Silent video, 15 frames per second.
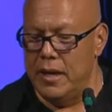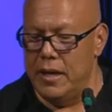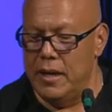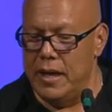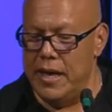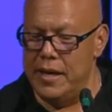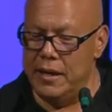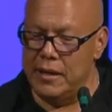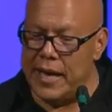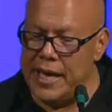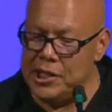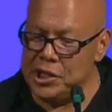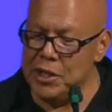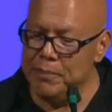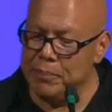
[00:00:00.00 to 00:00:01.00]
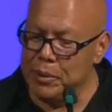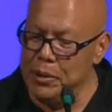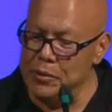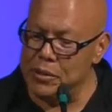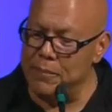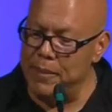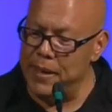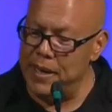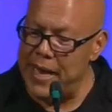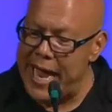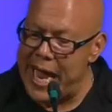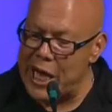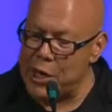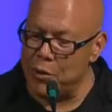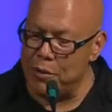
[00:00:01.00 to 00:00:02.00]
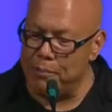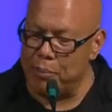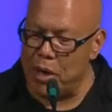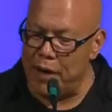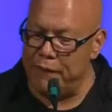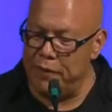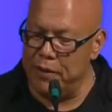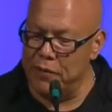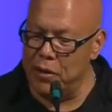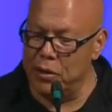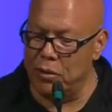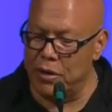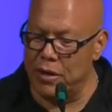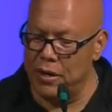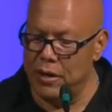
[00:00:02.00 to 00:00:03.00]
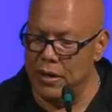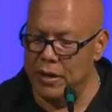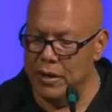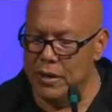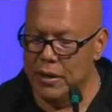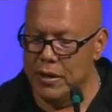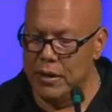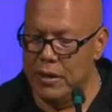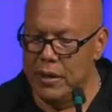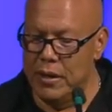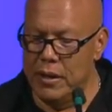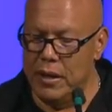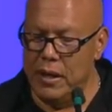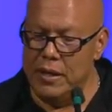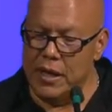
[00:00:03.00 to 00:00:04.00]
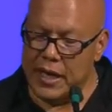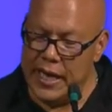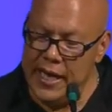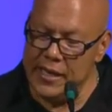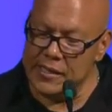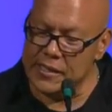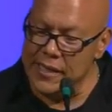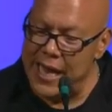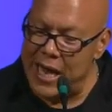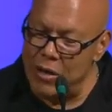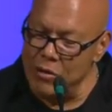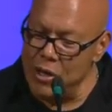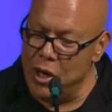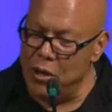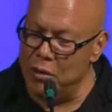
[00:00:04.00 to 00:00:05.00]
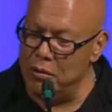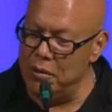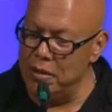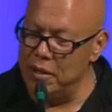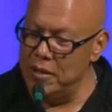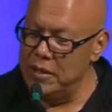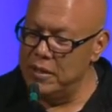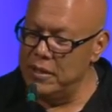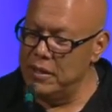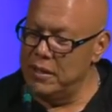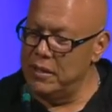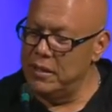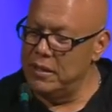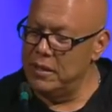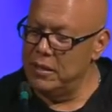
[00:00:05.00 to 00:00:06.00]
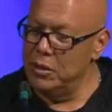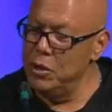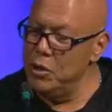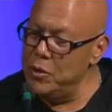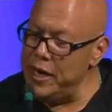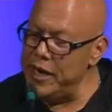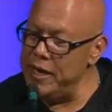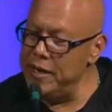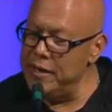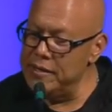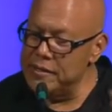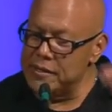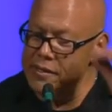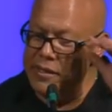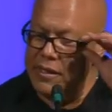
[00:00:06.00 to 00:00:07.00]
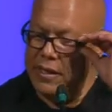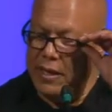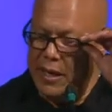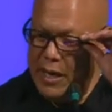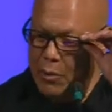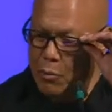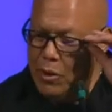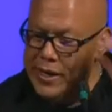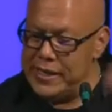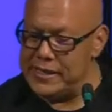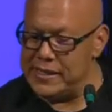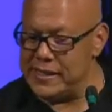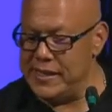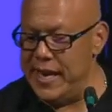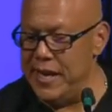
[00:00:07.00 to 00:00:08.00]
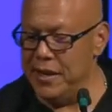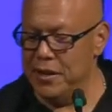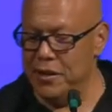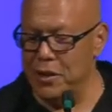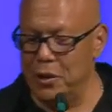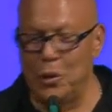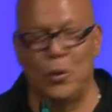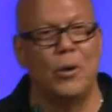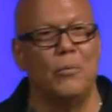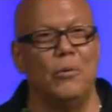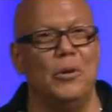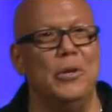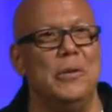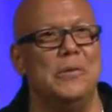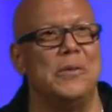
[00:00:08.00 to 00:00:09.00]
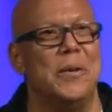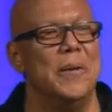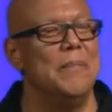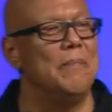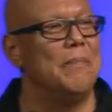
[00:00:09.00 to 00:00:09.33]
And Elisha proves to be an accurate prophet of the Lord. And the kings now know who he is and what extent the Lord will use him.